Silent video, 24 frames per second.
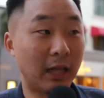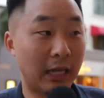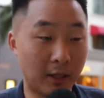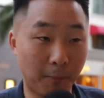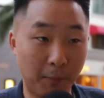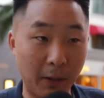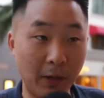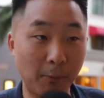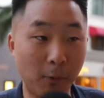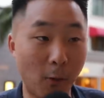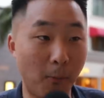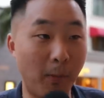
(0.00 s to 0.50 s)
that
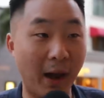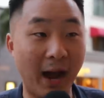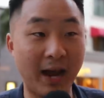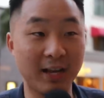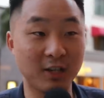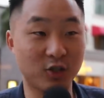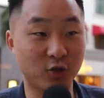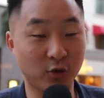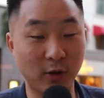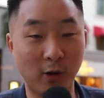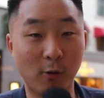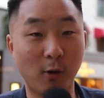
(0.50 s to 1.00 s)
the people
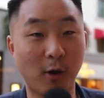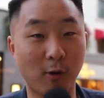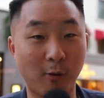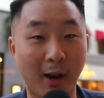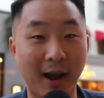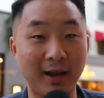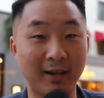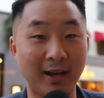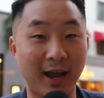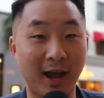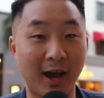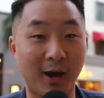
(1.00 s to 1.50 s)
buying streetwear
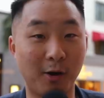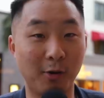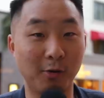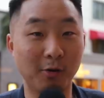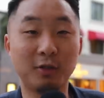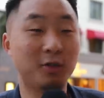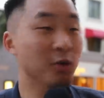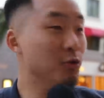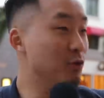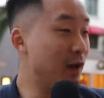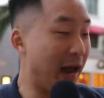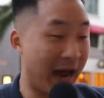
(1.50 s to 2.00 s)
right now
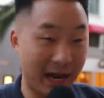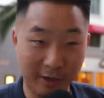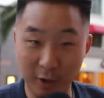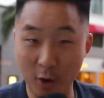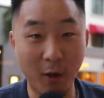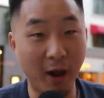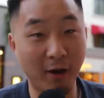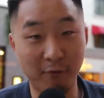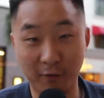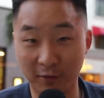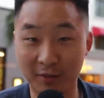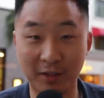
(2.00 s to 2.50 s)
do not
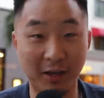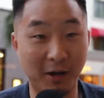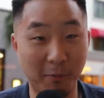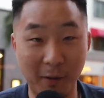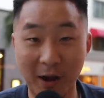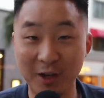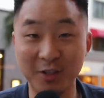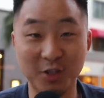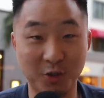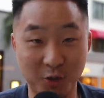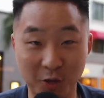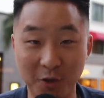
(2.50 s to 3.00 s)
know everything
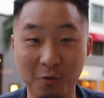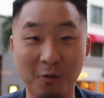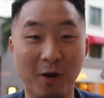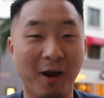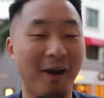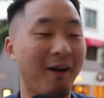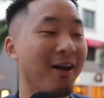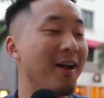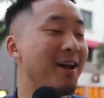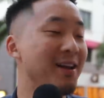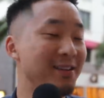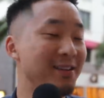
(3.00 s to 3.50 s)
about streetwear.